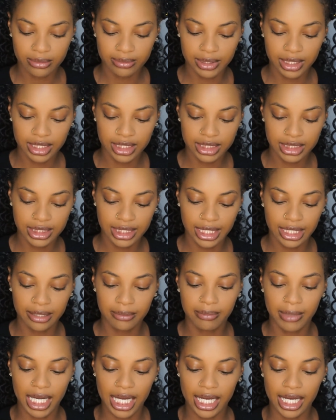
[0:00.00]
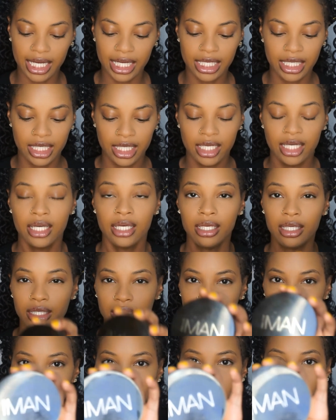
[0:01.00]
I'm gonna take my
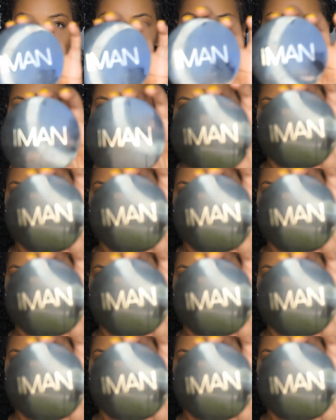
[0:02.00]
Iman